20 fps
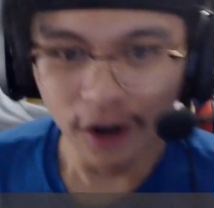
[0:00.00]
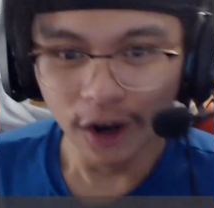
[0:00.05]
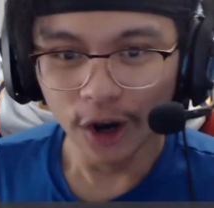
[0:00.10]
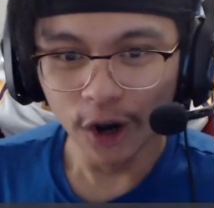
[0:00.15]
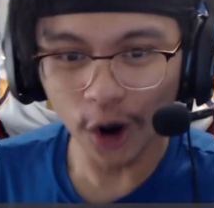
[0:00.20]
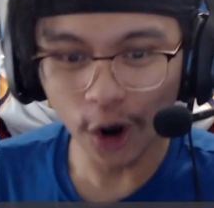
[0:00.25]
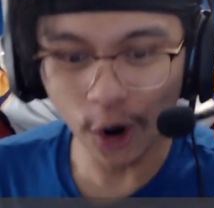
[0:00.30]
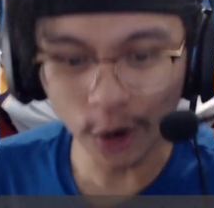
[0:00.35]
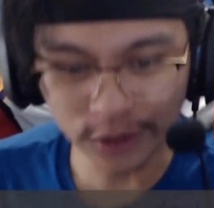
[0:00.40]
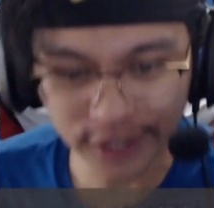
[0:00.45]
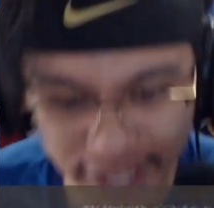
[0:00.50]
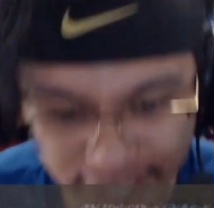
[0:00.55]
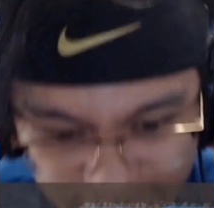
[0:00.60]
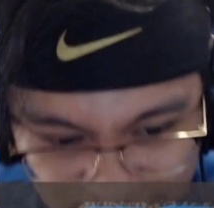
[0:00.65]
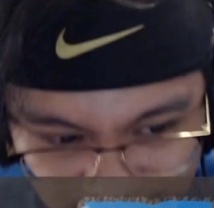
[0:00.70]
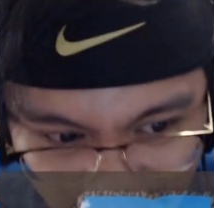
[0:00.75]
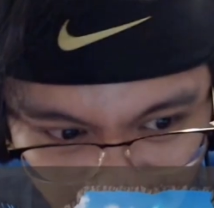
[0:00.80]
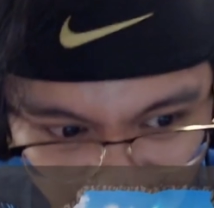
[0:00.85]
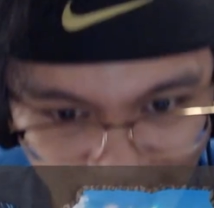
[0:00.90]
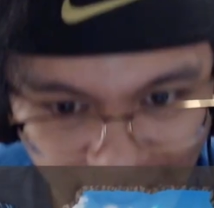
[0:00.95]
Who did
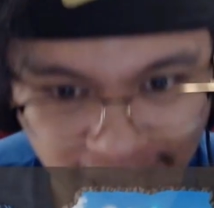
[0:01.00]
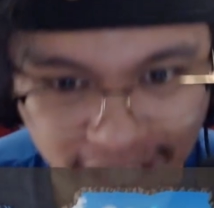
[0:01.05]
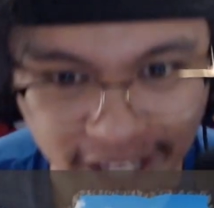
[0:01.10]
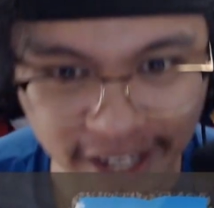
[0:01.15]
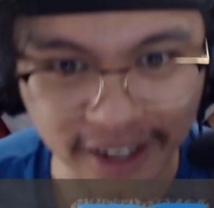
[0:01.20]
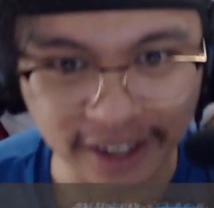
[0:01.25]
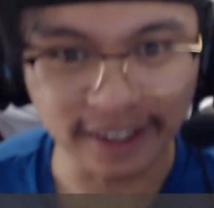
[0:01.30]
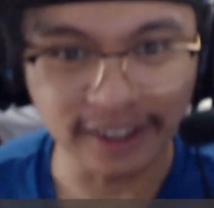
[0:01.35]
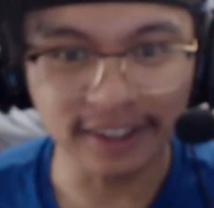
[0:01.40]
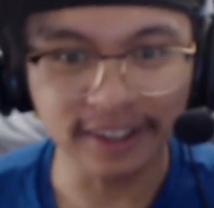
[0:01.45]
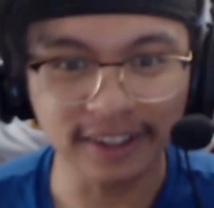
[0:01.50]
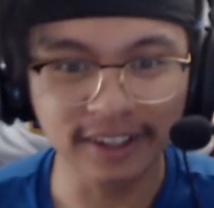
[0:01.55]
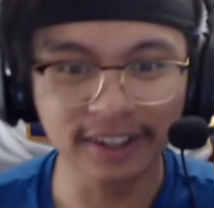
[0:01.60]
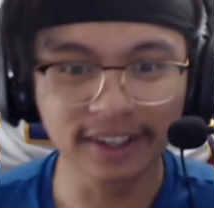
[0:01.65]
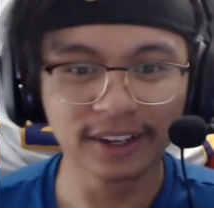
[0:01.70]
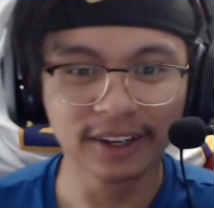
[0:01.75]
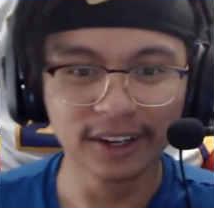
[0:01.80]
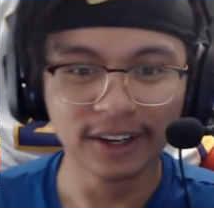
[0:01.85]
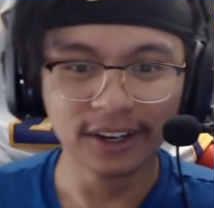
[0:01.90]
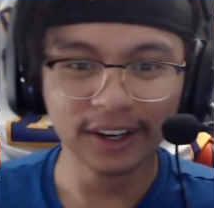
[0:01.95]
that?
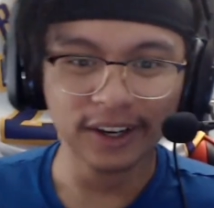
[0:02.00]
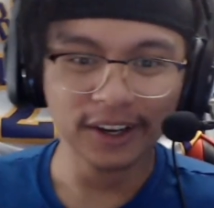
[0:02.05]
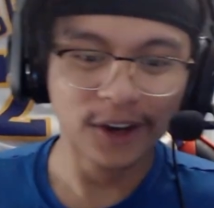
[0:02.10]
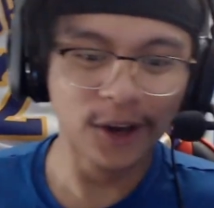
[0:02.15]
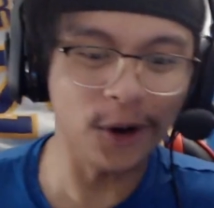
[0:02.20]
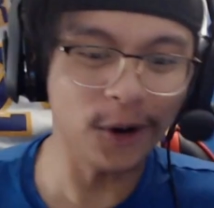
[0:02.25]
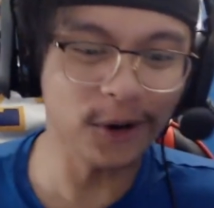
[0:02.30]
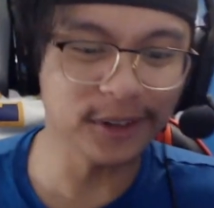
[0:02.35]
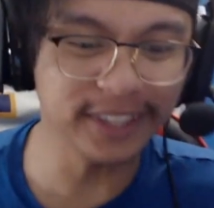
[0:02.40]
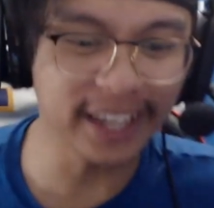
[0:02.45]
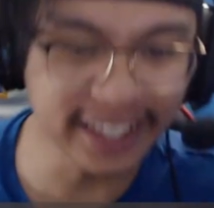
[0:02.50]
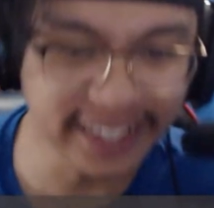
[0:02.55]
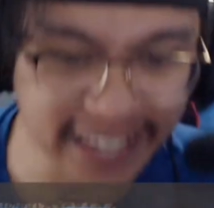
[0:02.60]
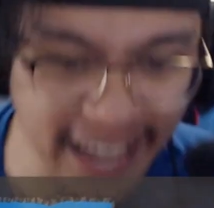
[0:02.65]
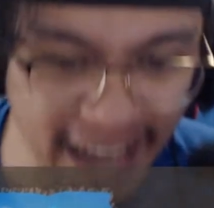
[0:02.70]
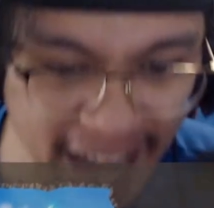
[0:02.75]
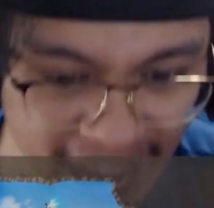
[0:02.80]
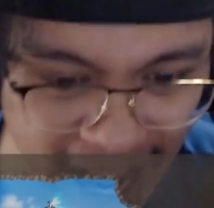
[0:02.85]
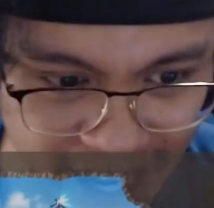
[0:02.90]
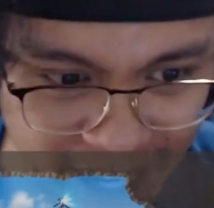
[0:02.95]
Who did
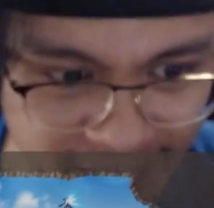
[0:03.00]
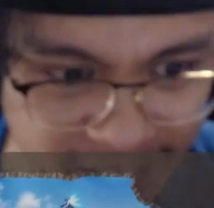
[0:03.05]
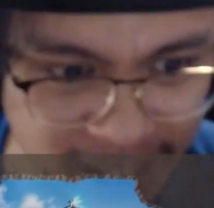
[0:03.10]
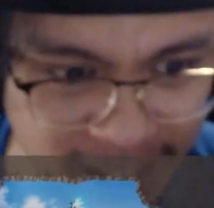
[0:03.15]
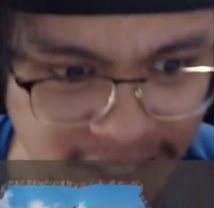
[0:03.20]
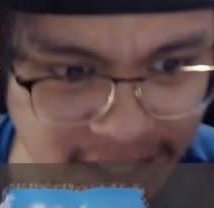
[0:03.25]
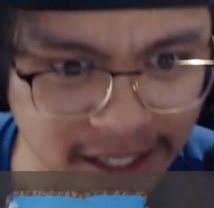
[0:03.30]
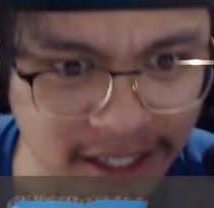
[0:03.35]
that?